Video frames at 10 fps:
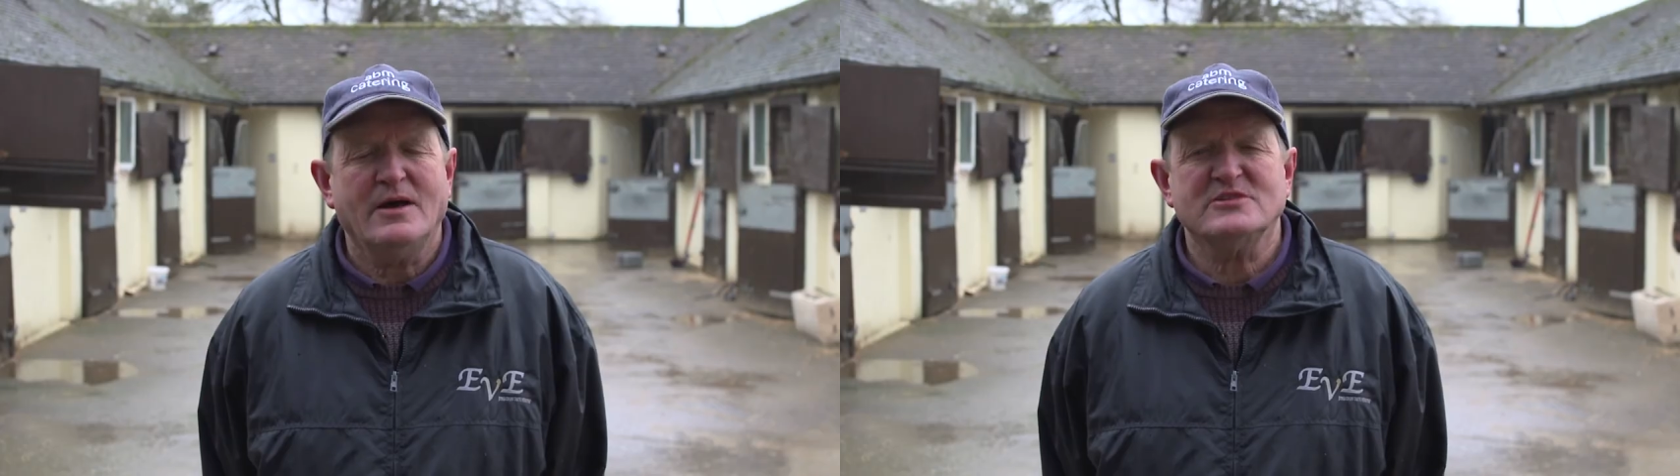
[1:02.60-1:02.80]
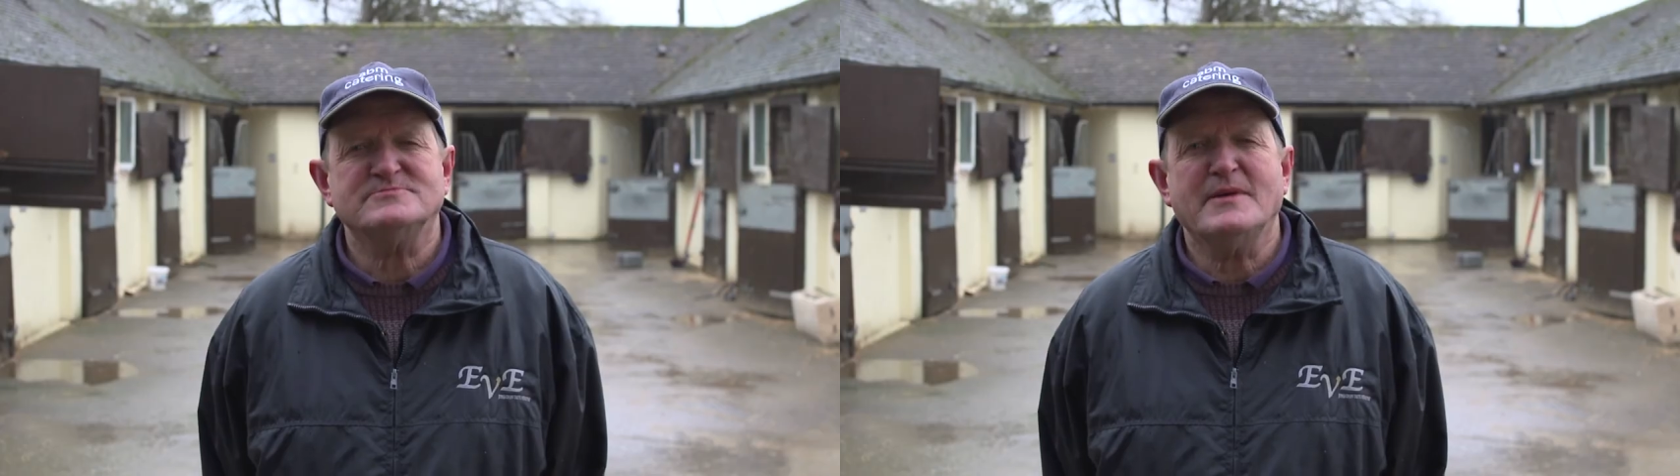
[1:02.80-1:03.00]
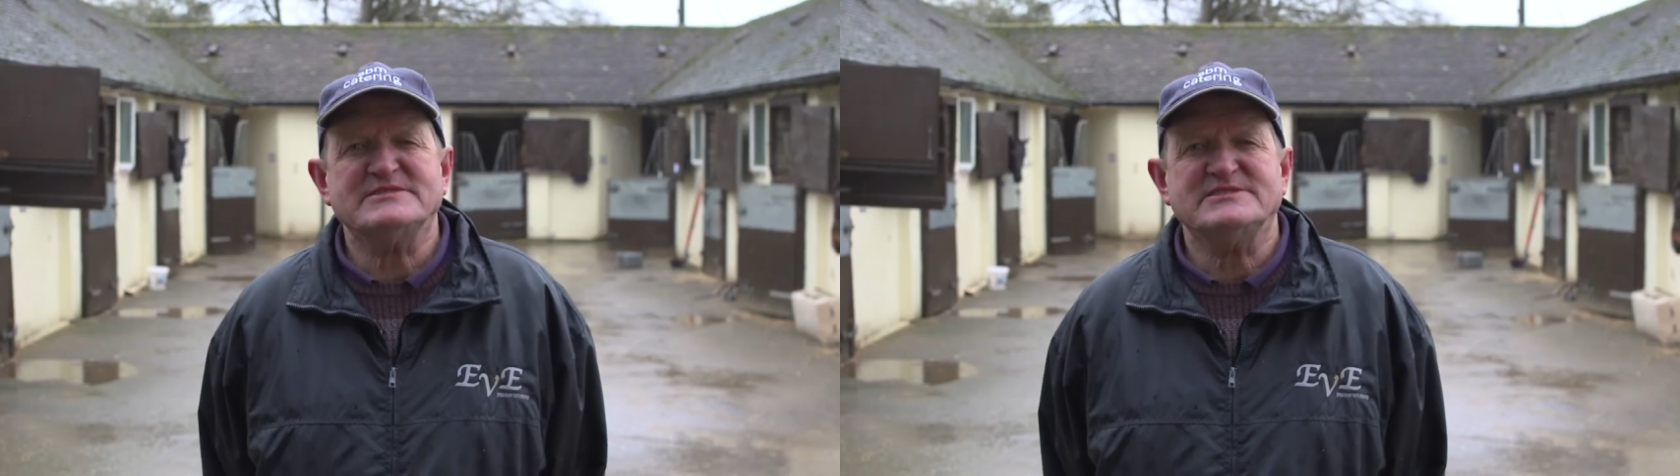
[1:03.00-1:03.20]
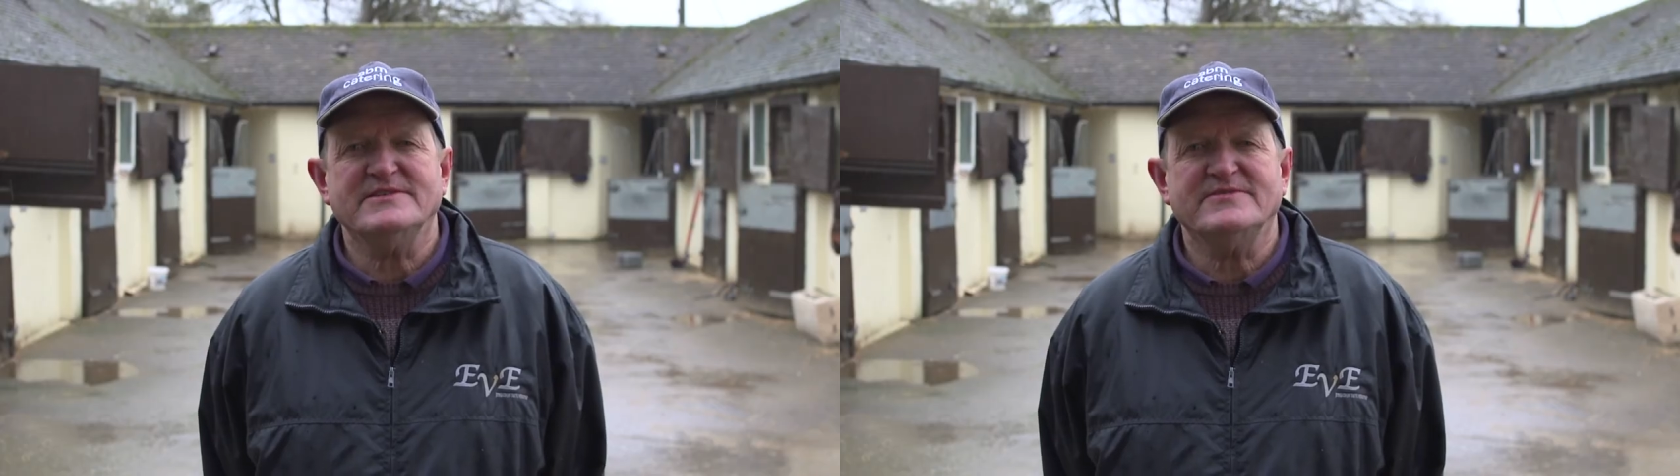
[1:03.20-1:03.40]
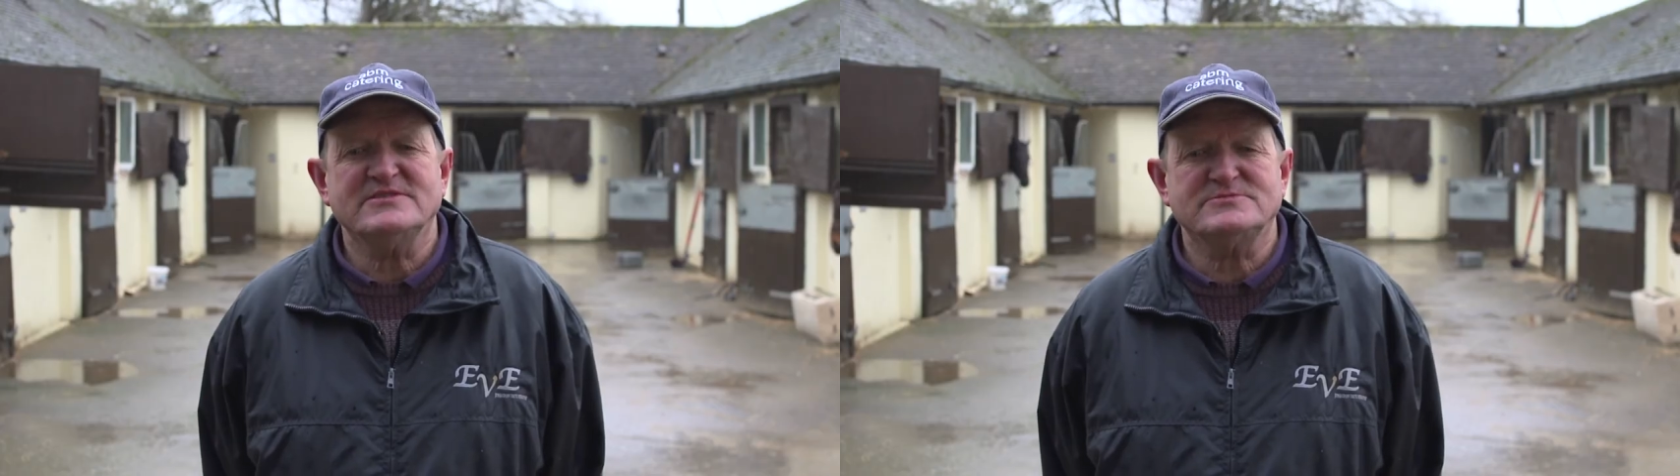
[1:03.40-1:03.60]
Oh, it's
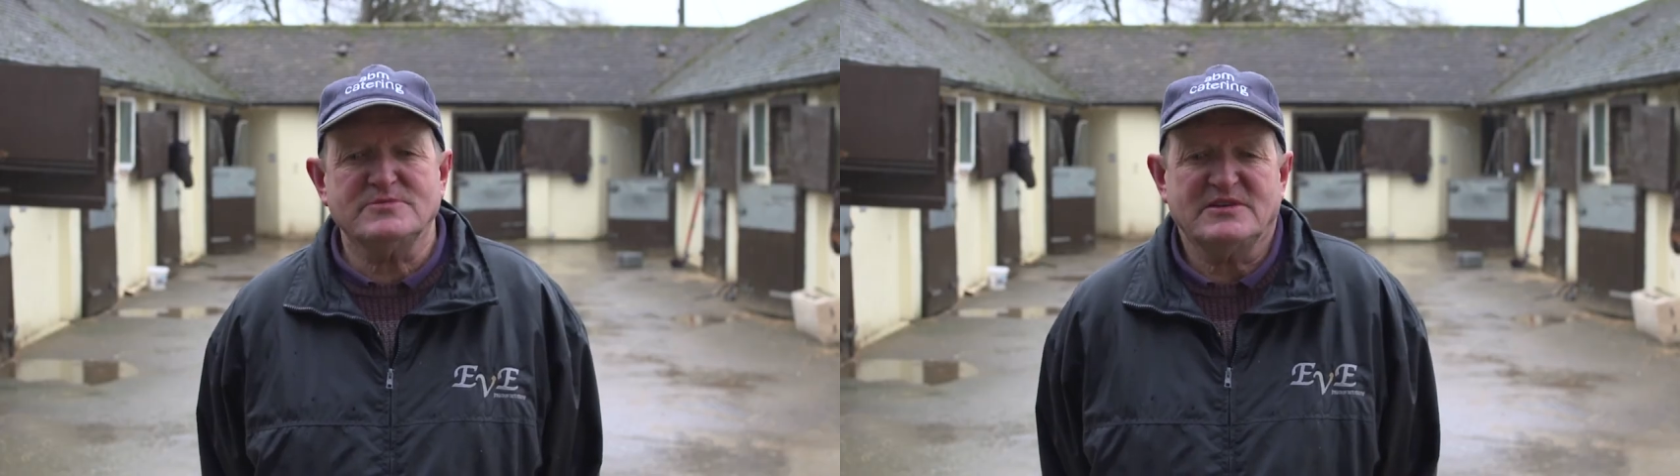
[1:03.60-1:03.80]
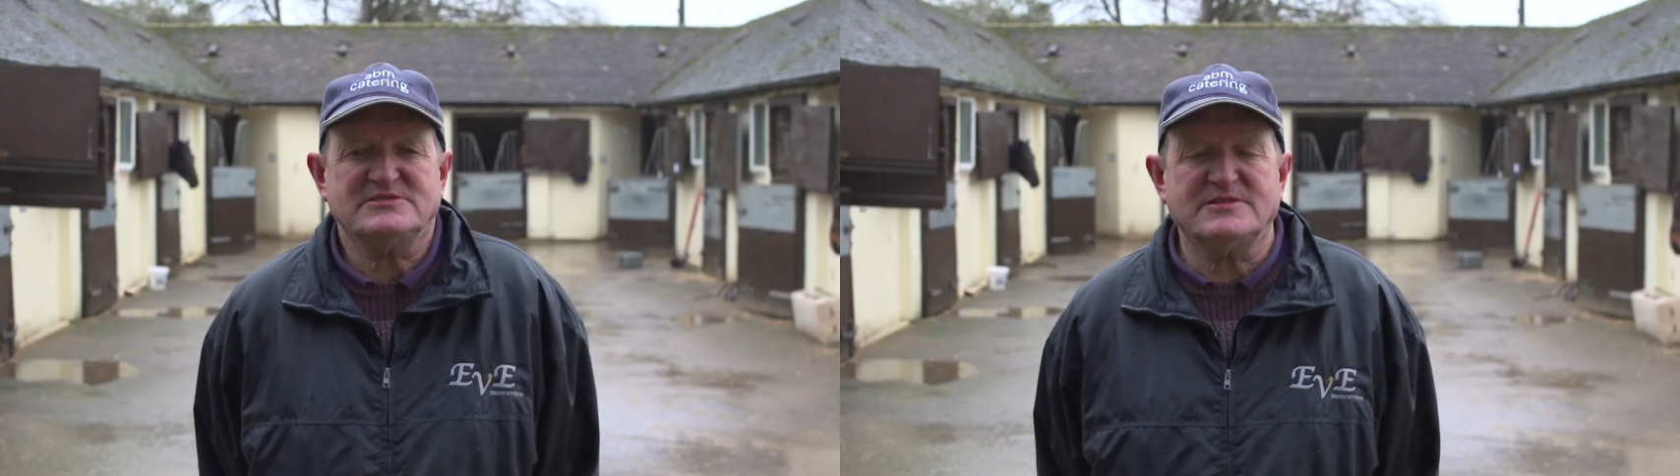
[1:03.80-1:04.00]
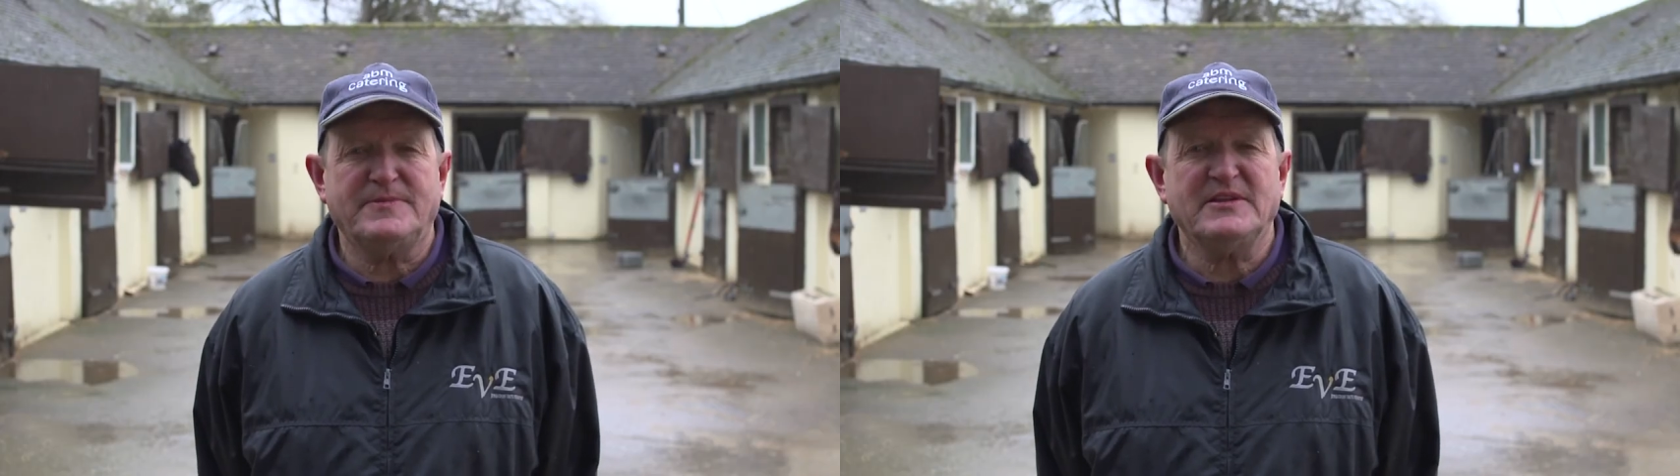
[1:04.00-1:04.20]
massive. It's the